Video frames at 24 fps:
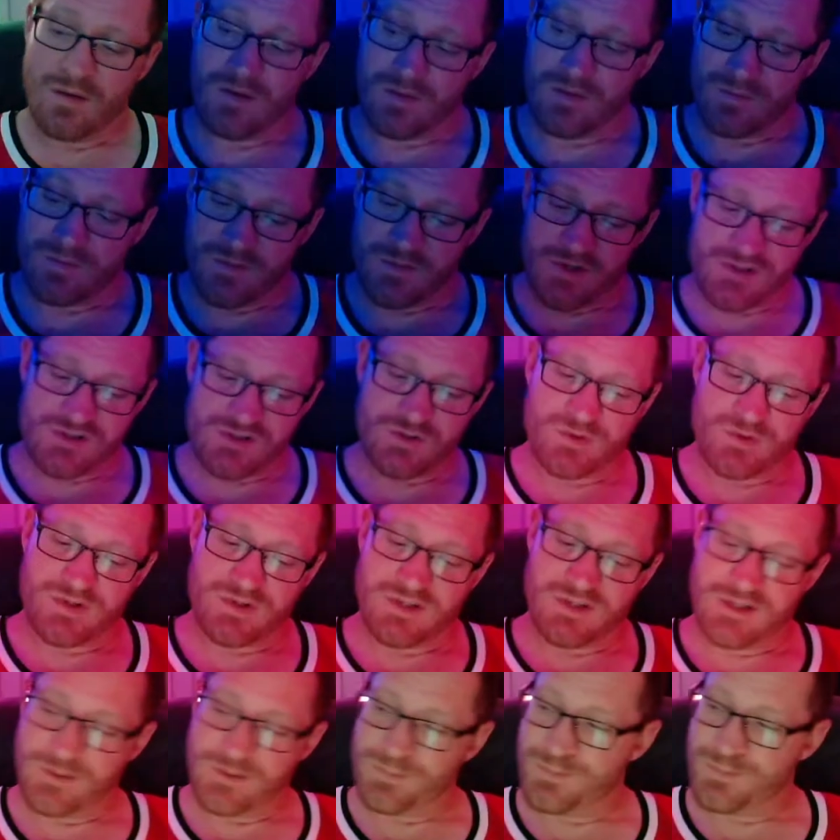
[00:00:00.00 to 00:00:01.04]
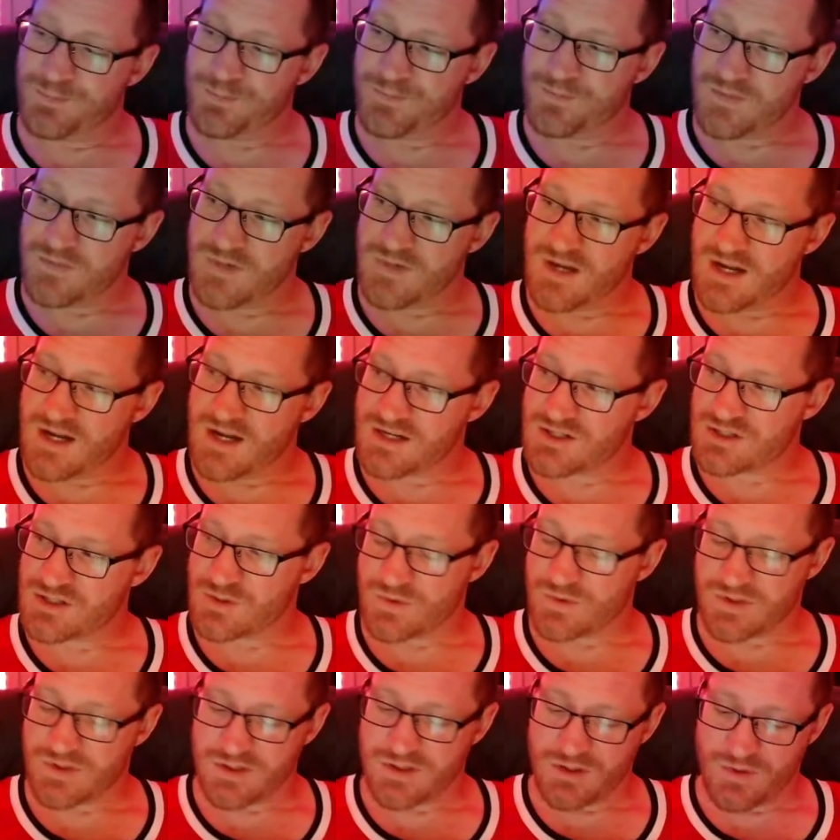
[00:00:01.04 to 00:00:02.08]
Not sure what to do. Not sure
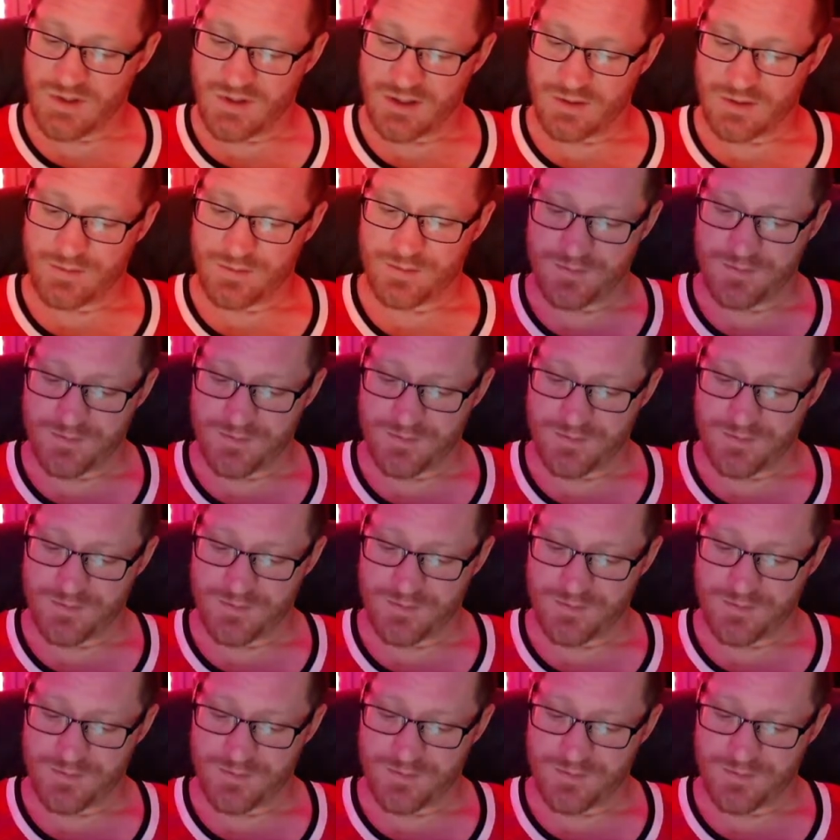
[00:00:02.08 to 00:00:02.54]
what to do here.